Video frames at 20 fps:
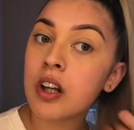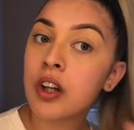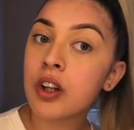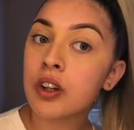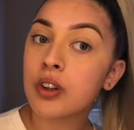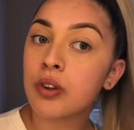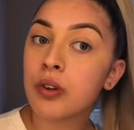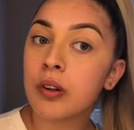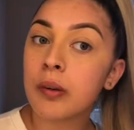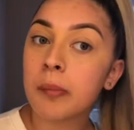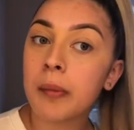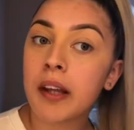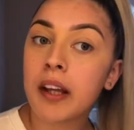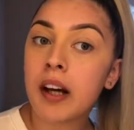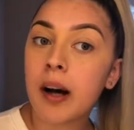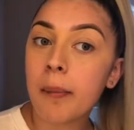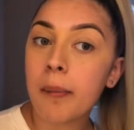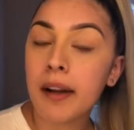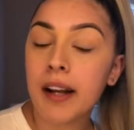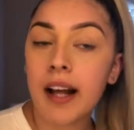doing
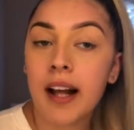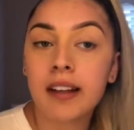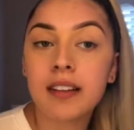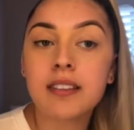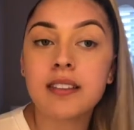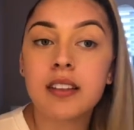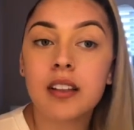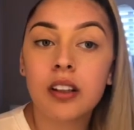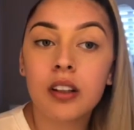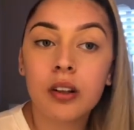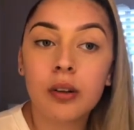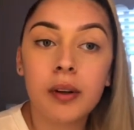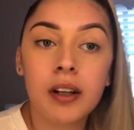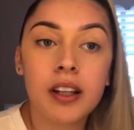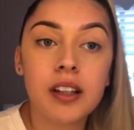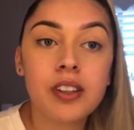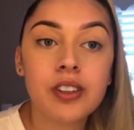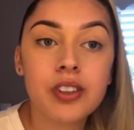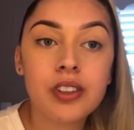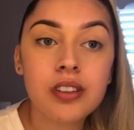makeup and answering
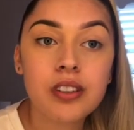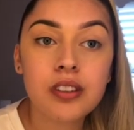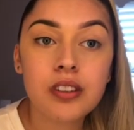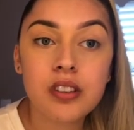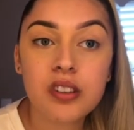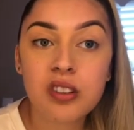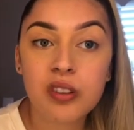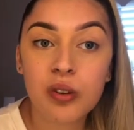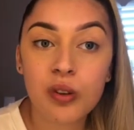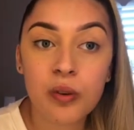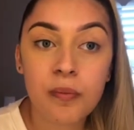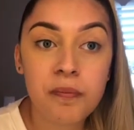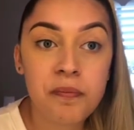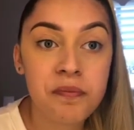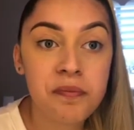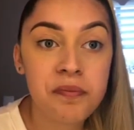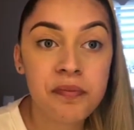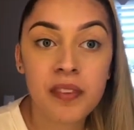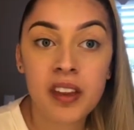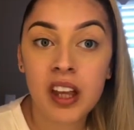questions, so
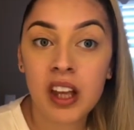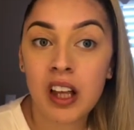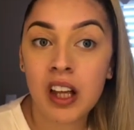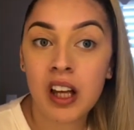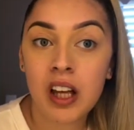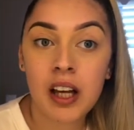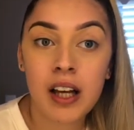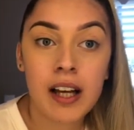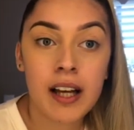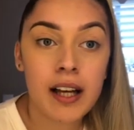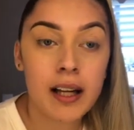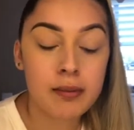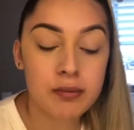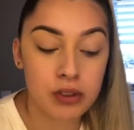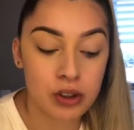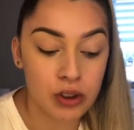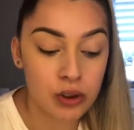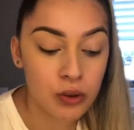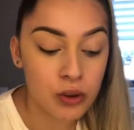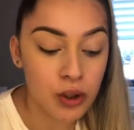I'm
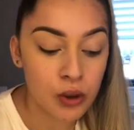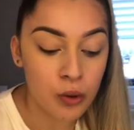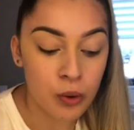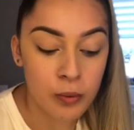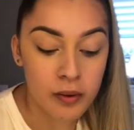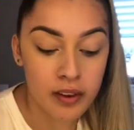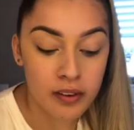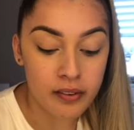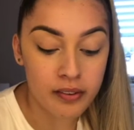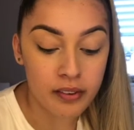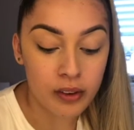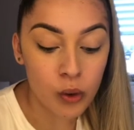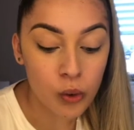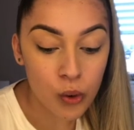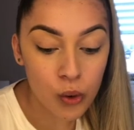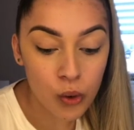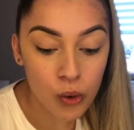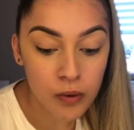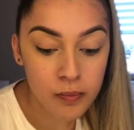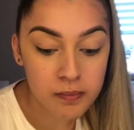just going to go with the
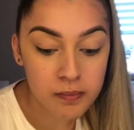flow